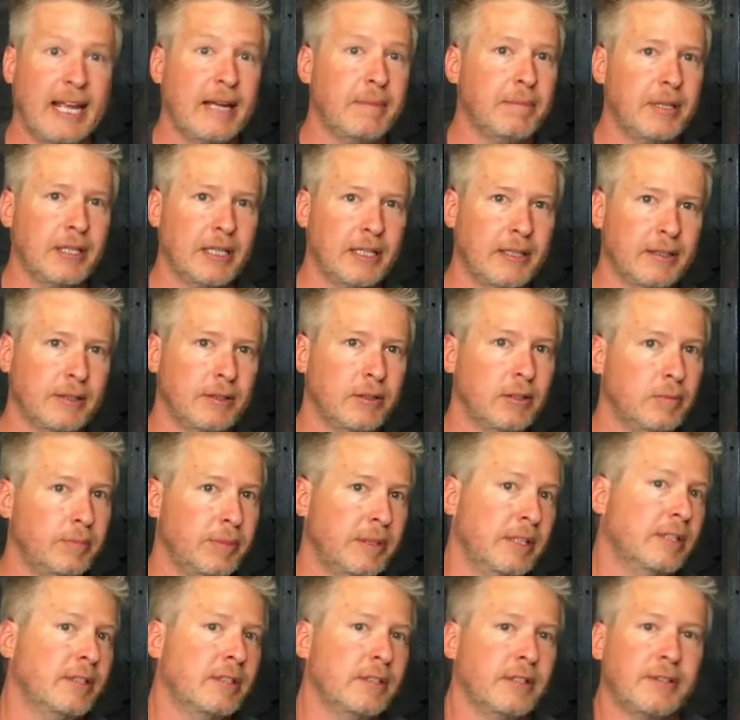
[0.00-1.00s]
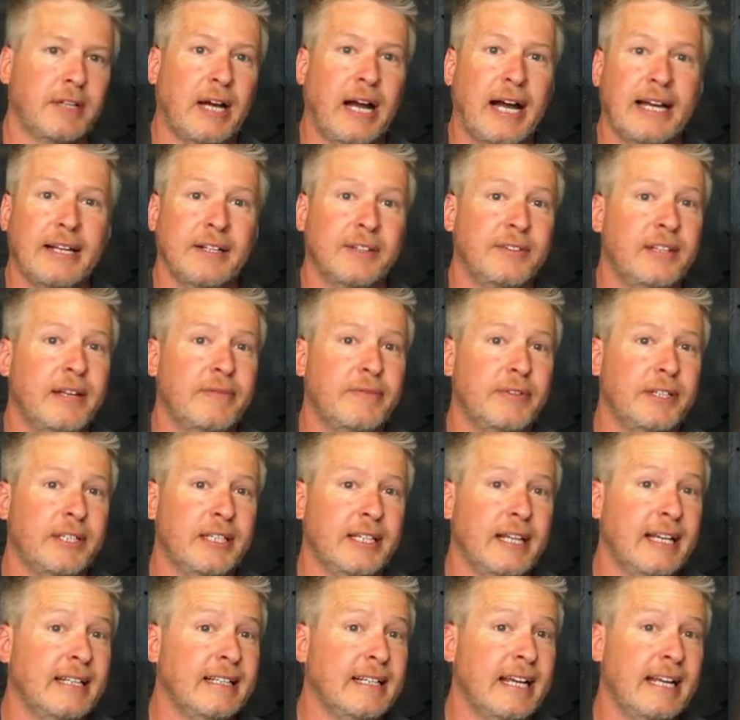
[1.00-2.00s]
ambient could be as high as
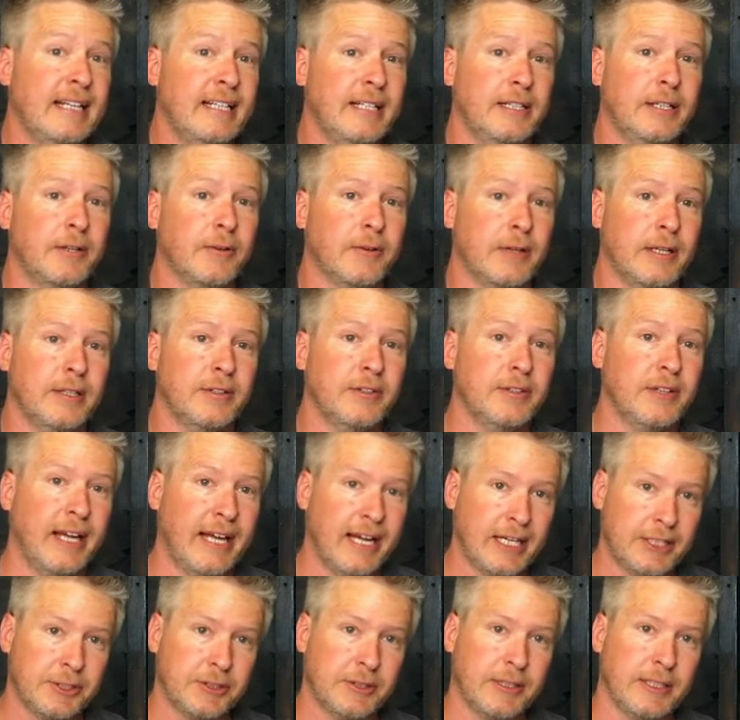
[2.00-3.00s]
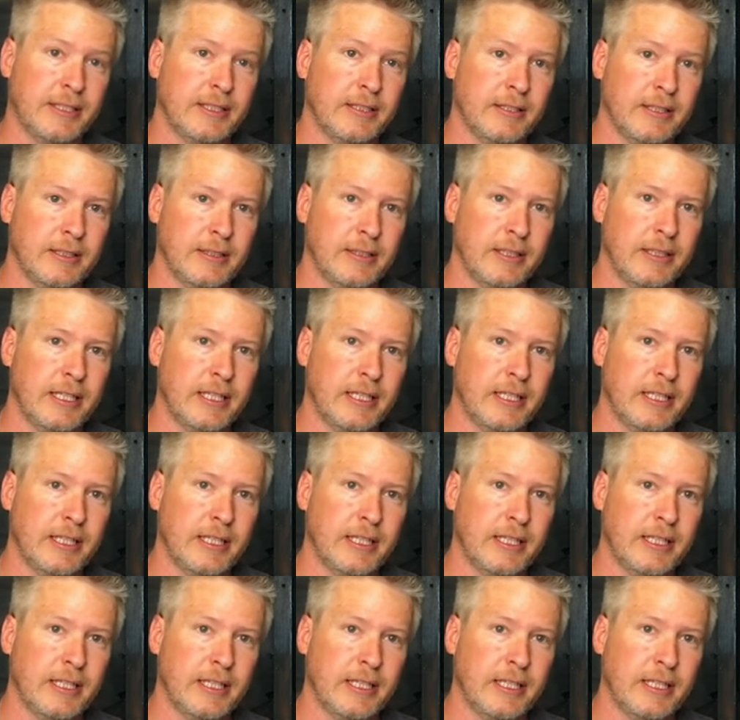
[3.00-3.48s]
78, 80 degrees actually